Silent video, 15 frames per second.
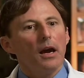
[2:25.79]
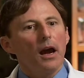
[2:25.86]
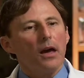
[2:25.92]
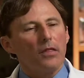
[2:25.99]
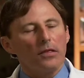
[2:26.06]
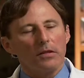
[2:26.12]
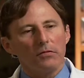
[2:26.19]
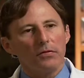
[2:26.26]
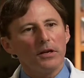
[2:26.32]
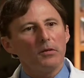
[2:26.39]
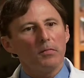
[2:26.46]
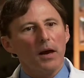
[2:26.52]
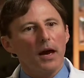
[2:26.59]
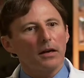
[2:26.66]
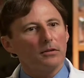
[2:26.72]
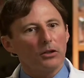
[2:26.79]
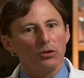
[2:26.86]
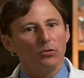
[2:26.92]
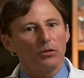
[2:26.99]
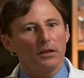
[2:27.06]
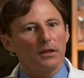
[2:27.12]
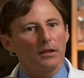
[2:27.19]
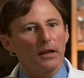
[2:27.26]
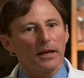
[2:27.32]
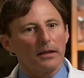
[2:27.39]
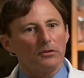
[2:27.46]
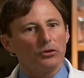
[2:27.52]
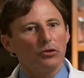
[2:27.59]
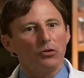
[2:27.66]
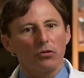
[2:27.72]
And then the feedback, literally like
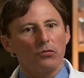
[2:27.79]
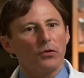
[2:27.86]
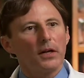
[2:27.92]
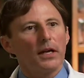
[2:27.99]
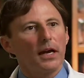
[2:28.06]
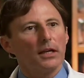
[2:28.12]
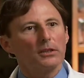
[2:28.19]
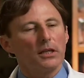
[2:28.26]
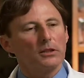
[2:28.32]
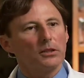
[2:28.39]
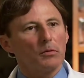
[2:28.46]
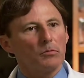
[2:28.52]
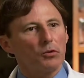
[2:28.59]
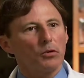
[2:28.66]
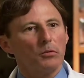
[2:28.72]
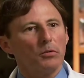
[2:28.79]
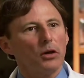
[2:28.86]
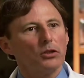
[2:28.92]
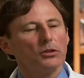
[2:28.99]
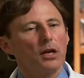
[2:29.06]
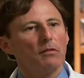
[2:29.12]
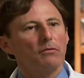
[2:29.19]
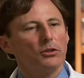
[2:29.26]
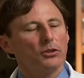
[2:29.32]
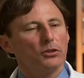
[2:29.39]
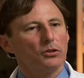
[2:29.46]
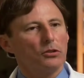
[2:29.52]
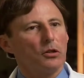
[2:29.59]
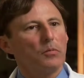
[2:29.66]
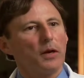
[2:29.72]
2 or 3 days as I'm doing post-op visits
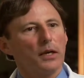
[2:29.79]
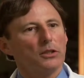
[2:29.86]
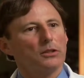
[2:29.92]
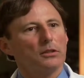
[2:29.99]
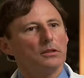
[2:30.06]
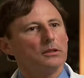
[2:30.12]
on the patient,